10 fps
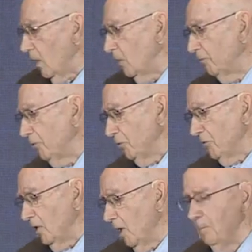The
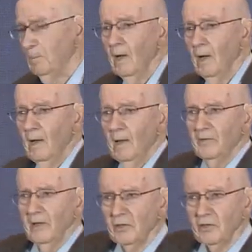first type
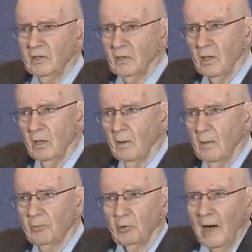thinks
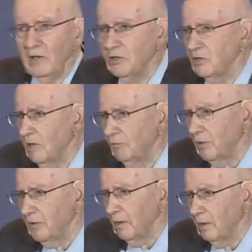price is
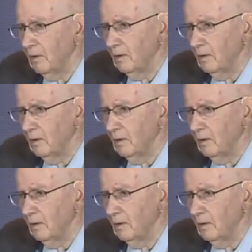everything.